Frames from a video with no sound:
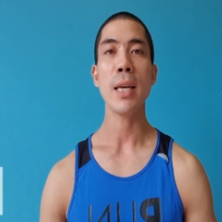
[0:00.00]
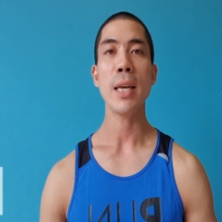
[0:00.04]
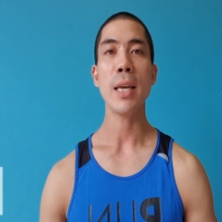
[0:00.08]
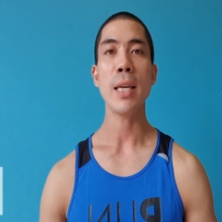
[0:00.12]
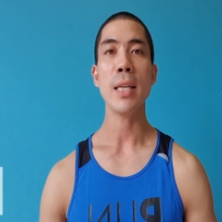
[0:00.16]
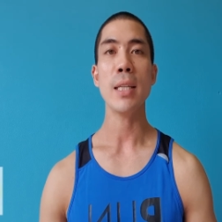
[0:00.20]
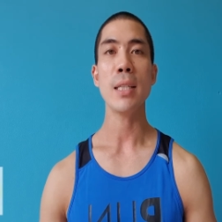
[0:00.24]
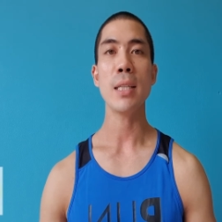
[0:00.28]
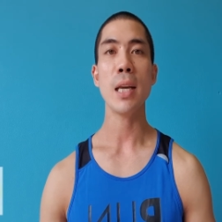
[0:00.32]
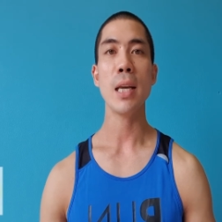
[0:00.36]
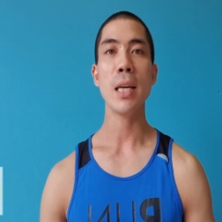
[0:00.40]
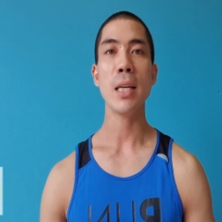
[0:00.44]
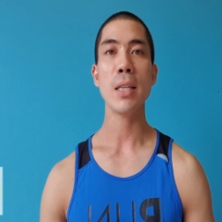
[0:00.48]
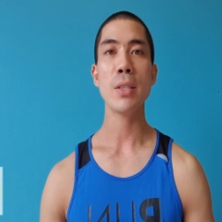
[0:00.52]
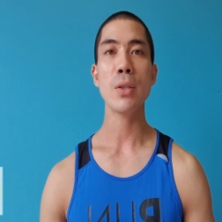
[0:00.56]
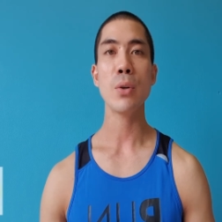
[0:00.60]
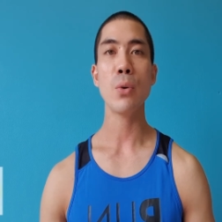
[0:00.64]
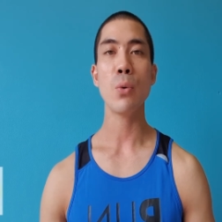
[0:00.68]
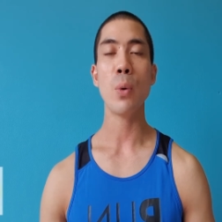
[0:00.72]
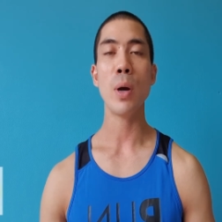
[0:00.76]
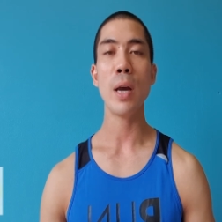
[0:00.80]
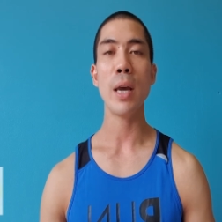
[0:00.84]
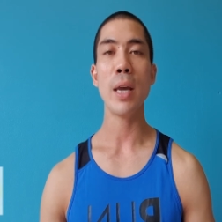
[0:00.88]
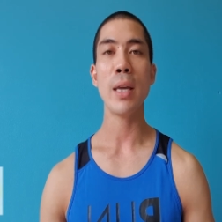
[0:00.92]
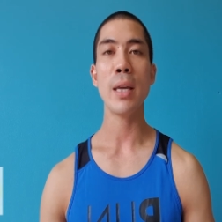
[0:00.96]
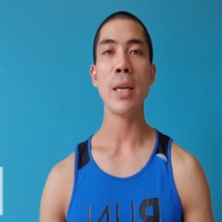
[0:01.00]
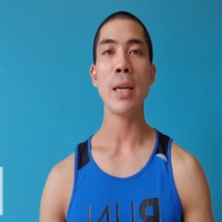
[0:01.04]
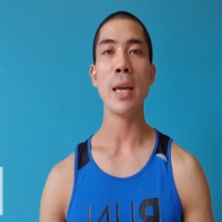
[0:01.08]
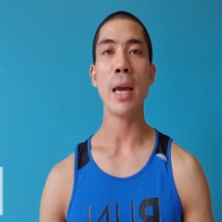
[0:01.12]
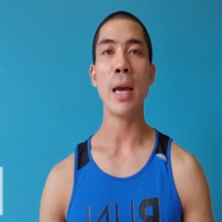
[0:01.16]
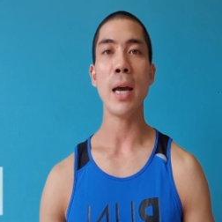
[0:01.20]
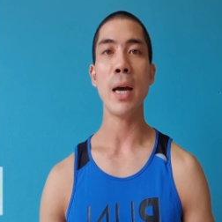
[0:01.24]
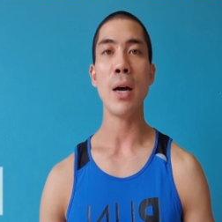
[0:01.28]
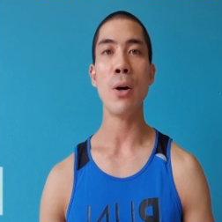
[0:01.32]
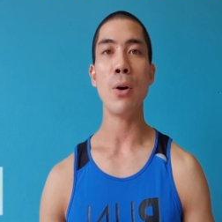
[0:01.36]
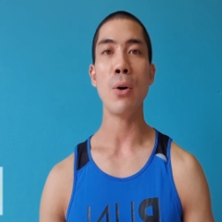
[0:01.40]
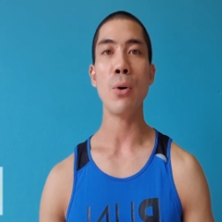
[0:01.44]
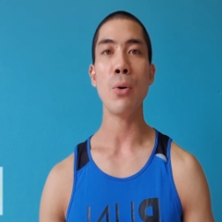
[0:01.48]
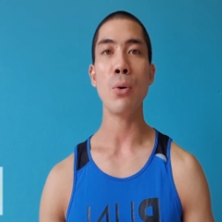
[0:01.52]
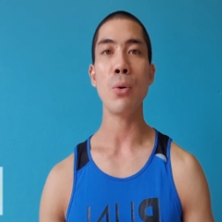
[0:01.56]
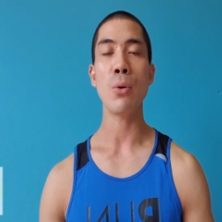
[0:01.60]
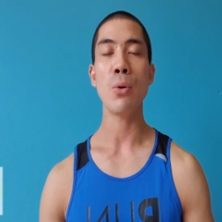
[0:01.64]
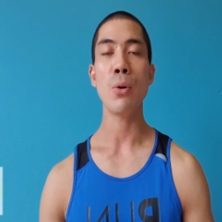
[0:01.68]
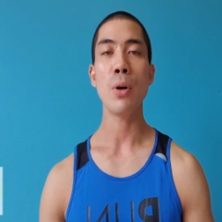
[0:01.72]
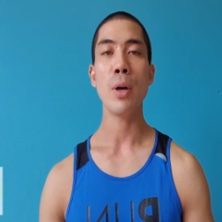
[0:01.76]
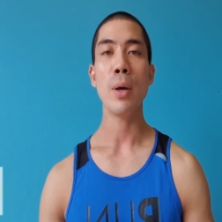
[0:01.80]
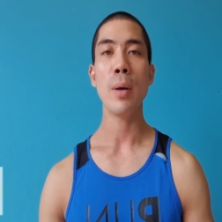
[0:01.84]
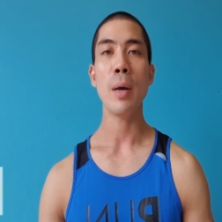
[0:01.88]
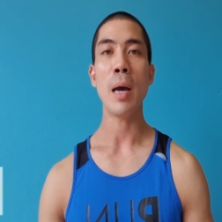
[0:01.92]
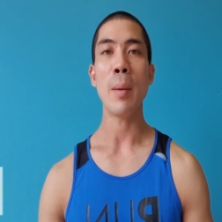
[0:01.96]
it takes away
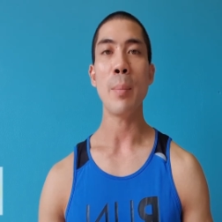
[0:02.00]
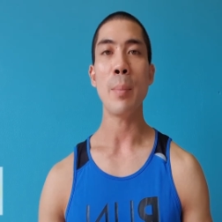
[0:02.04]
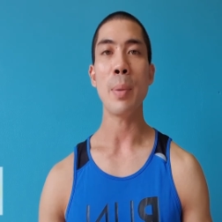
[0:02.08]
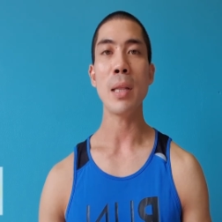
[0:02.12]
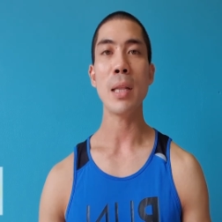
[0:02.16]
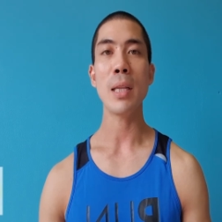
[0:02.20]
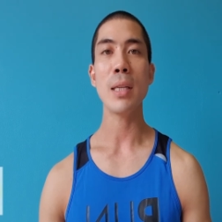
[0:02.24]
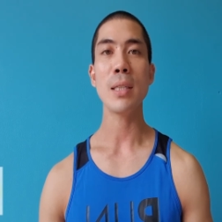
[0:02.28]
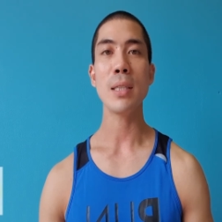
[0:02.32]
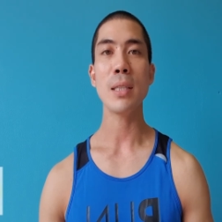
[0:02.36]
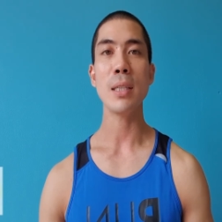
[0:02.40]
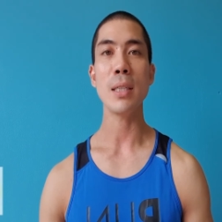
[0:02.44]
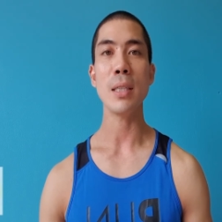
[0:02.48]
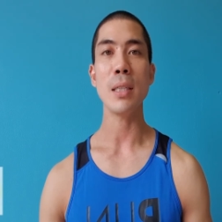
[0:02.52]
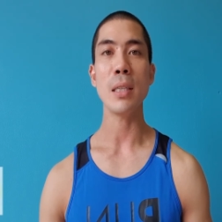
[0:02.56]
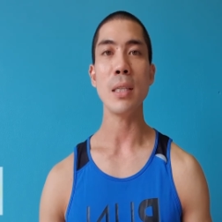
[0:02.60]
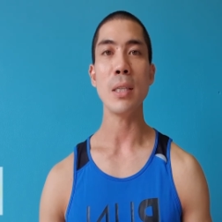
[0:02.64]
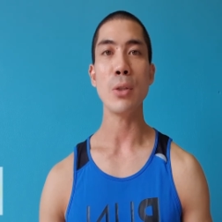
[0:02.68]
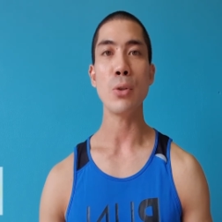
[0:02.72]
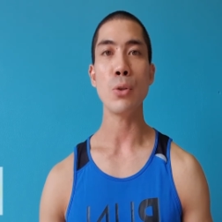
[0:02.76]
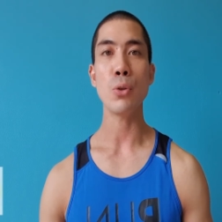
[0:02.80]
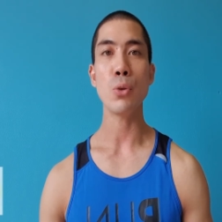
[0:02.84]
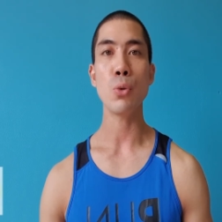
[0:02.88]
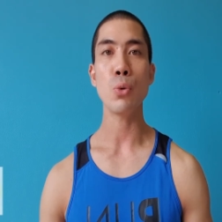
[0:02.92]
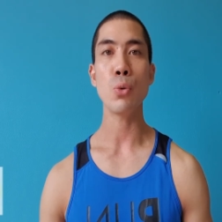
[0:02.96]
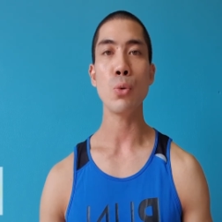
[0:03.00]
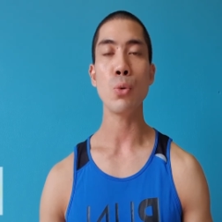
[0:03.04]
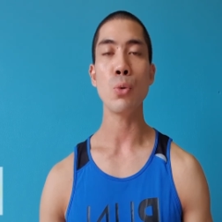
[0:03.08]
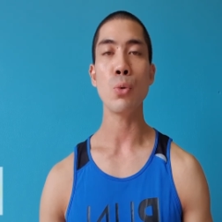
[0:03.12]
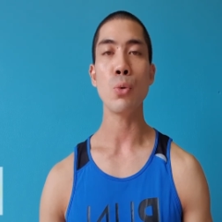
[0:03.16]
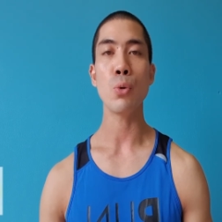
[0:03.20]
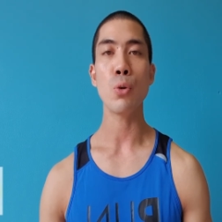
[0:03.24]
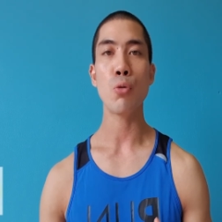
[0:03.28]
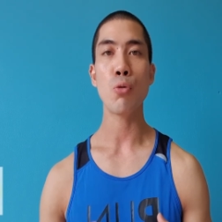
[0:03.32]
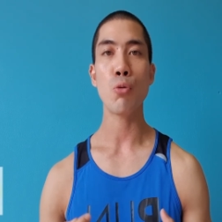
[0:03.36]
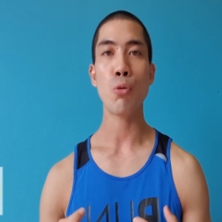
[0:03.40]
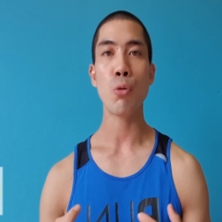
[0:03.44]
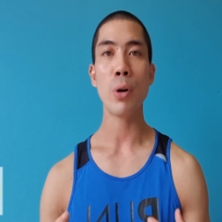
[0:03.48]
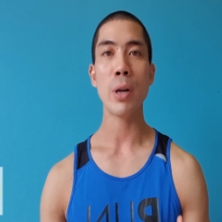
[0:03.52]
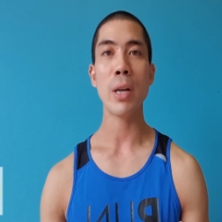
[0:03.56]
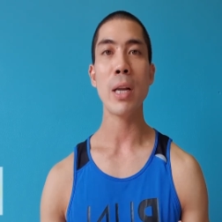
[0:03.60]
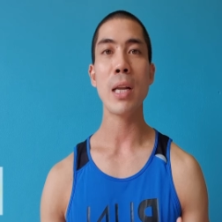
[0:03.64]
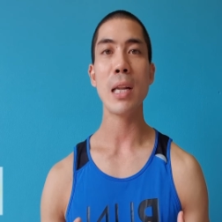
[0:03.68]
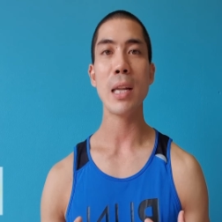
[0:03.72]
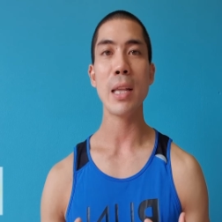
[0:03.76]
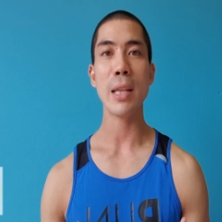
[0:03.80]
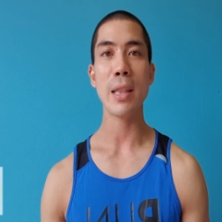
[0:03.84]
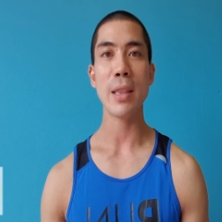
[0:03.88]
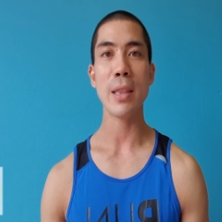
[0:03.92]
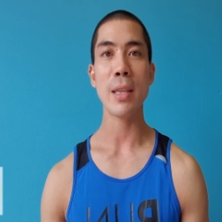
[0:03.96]
our ability to
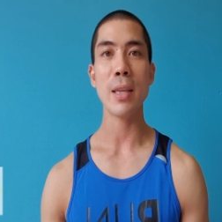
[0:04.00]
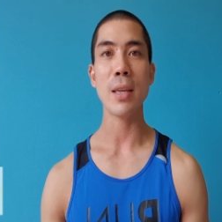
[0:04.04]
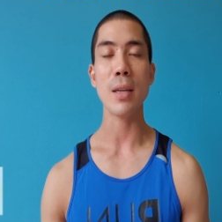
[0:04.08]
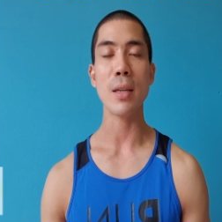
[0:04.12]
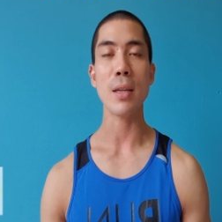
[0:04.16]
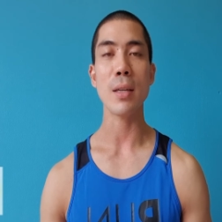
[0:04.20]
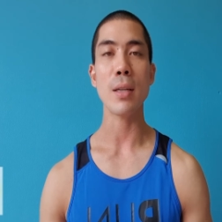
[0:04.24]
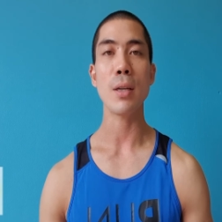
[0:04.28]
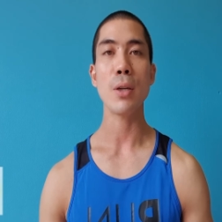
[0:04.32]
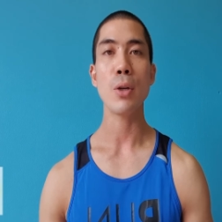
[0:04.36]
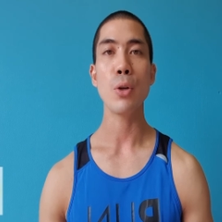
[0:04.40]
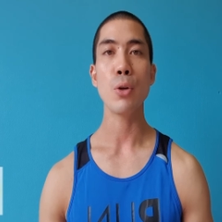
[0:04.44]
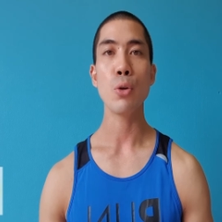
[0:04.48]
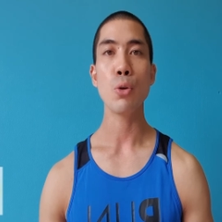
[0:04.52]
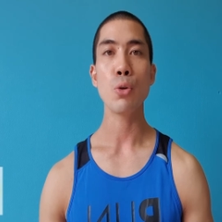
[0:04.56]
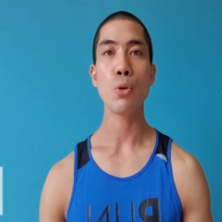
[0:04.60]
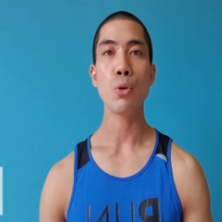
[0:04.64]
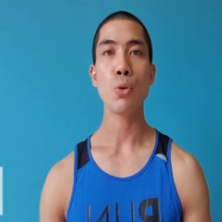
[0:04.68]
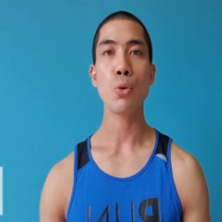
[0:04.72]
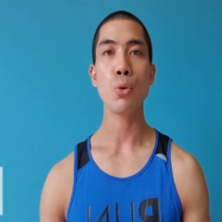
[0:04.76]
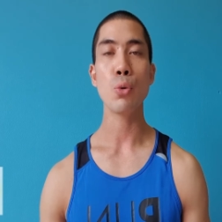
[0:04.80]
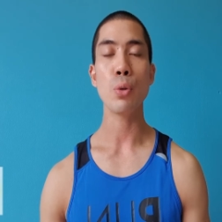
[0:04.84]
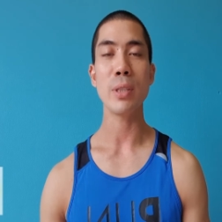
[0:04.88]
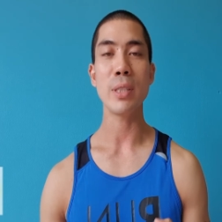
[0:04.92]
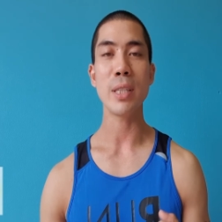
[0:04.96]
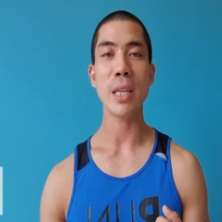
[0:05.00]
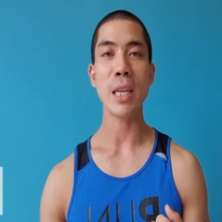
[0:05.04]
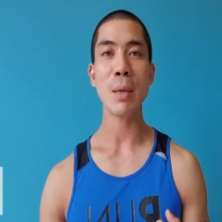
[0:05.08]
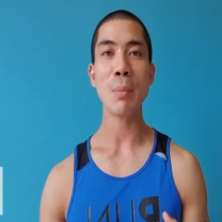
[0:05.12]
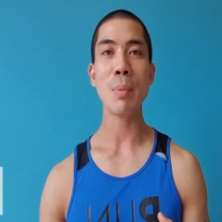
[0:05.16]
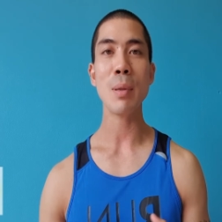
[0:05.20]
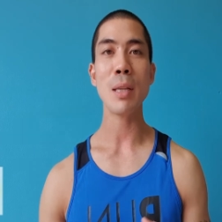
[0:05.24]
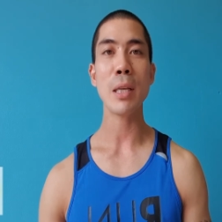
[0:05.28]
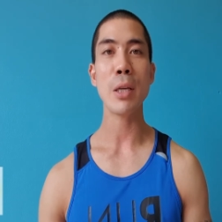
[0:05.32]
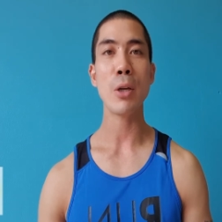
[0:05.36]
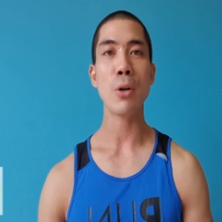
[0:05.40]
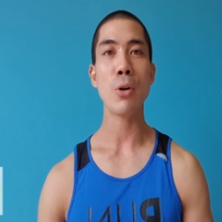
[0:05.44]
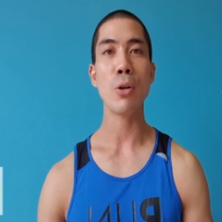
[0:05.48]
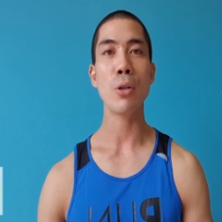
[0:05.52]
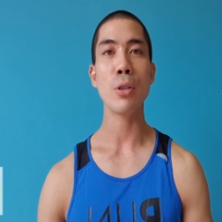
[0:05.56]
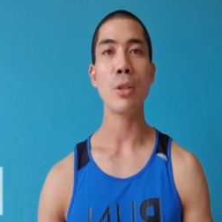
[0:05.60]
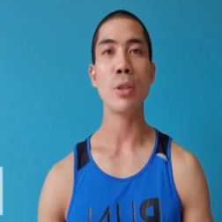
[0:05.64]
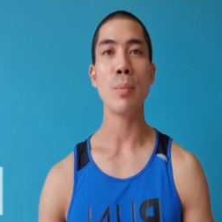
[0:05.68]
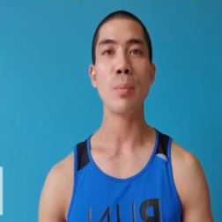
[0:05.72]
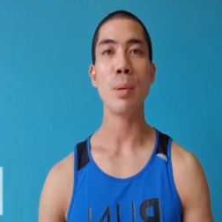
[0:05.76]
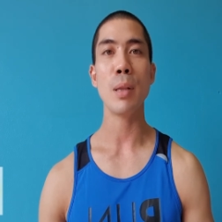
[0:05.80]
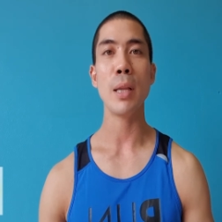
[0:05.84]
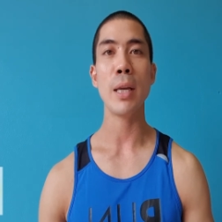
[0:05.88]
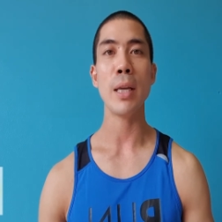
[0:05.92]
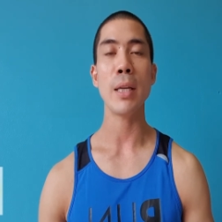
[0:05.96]
critically think, to deeply
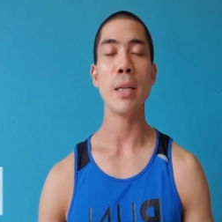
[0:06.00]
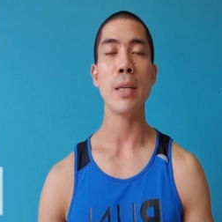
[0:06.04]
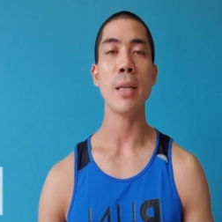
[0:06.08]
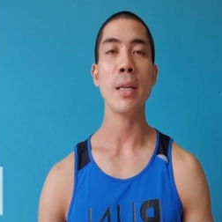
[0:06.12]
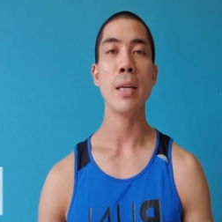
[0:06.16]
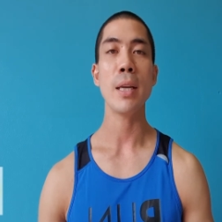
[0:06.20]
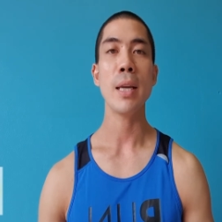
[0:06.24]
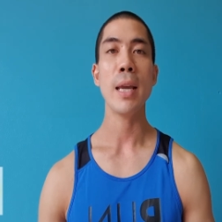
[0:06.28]
contemplate,